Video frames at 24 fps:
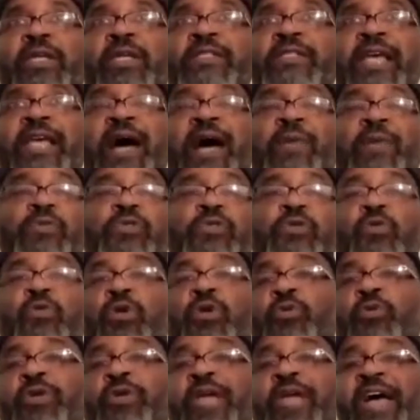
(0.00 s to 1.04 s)
He said I was going
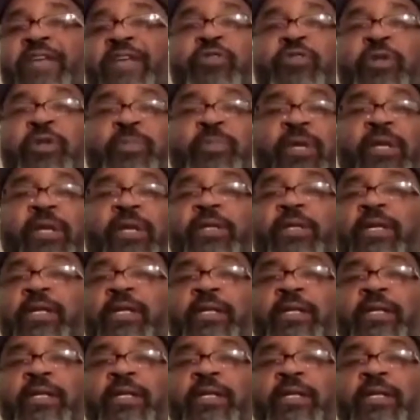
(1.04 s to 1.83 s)
on natural ability.